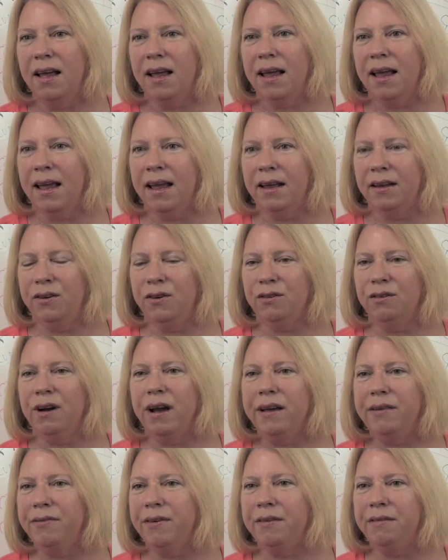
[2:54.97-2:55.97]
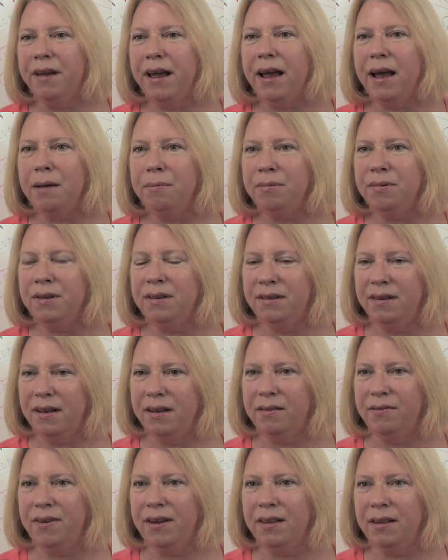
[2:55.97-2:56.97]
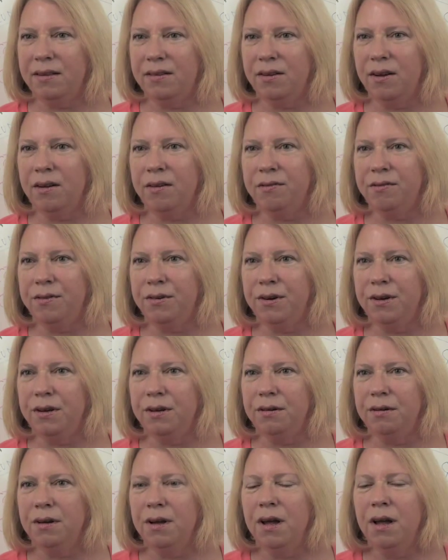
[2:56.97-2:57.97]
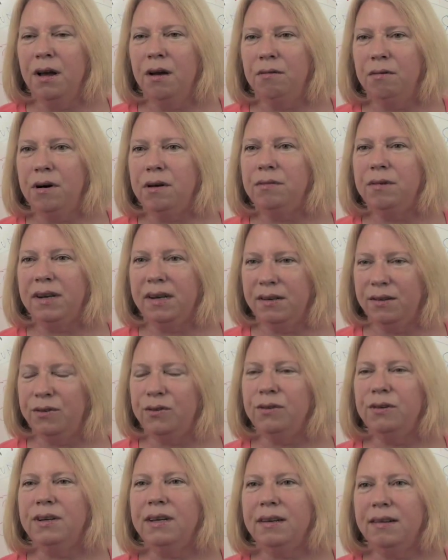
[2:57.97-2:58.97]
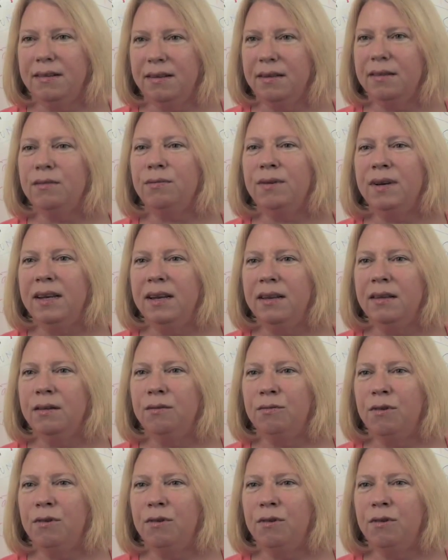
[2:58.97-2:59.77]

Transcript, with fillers: And your iPhone app will identify the song for you. Well, what it's doing is it's reading the